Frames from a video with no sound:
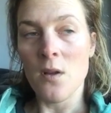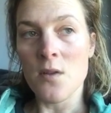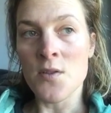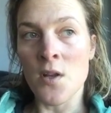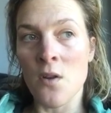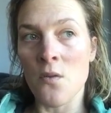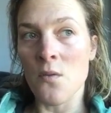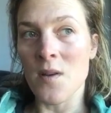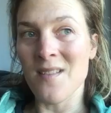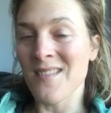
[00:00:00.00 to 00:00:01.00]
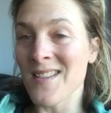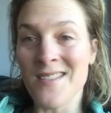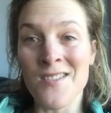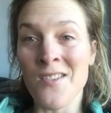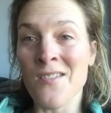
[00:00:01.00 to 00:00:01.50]
So
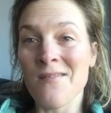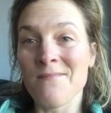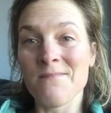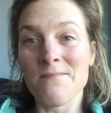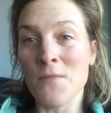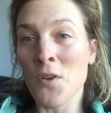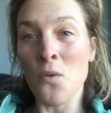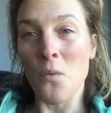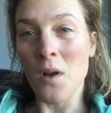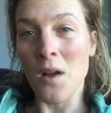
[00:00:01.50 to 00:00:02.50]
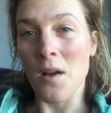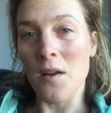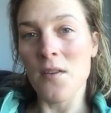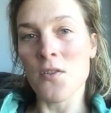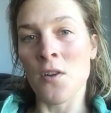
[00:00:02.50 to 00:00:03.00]
it's not gonna
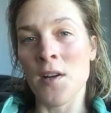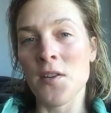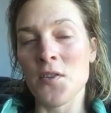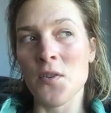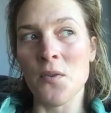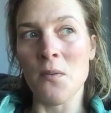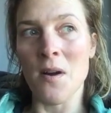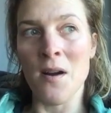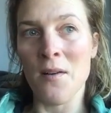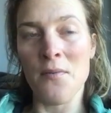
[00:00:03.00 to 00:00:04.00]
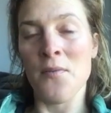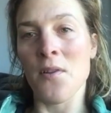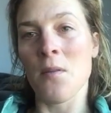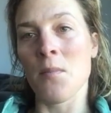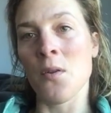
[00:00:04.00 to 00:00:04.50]
work trying to do half of
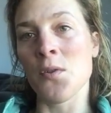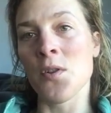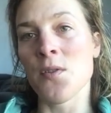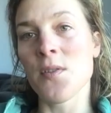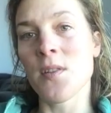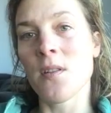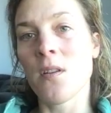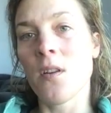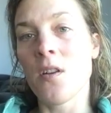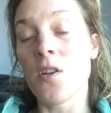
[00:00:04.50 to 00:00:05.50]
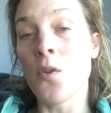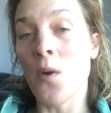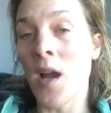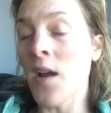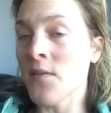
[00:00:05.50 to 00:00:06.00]
your compulsions. You
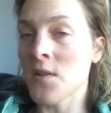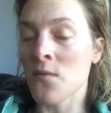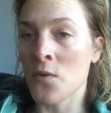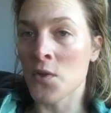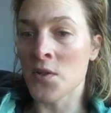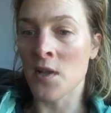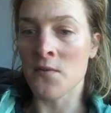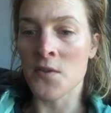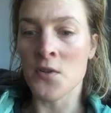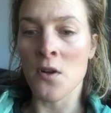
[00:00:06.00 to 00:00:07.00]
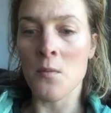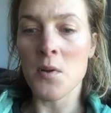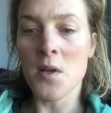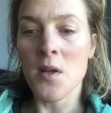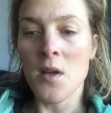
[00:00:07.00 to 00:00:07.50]
have to force yourself to
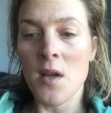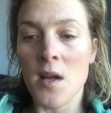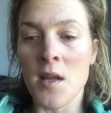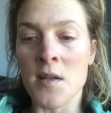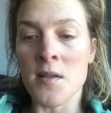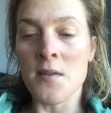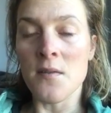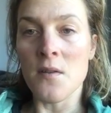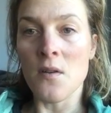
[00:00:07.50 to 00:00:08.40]
stop. And